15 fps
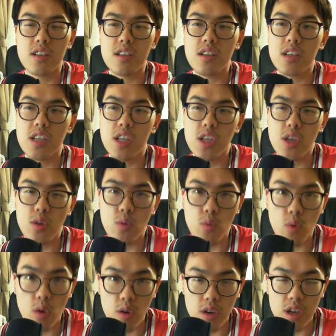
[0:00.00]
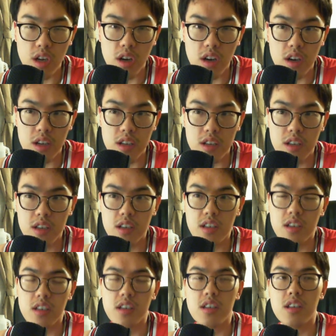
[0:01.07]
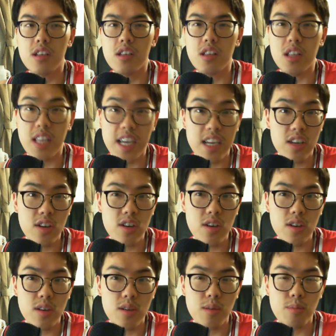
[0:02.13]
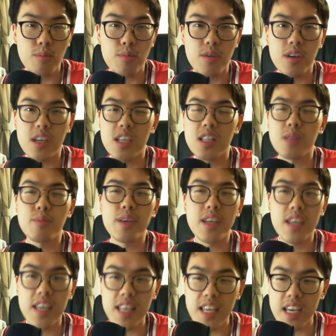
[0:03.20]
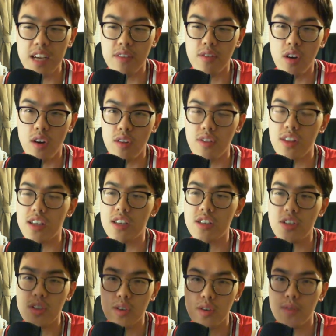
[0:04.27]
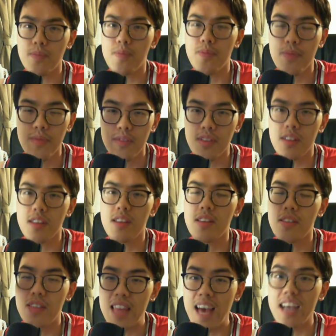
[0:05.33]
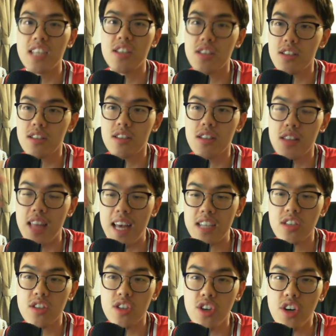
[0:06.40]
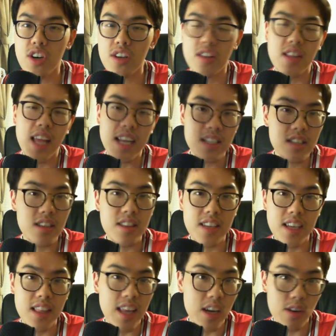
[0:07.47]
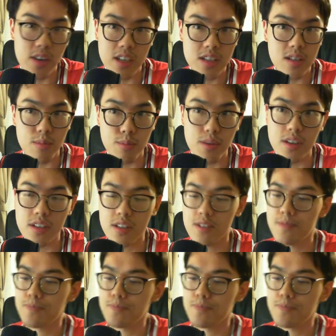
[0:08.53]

he'll worry on later. But in the beginning of all this, that's the hook. That's the thing that creates the buzz.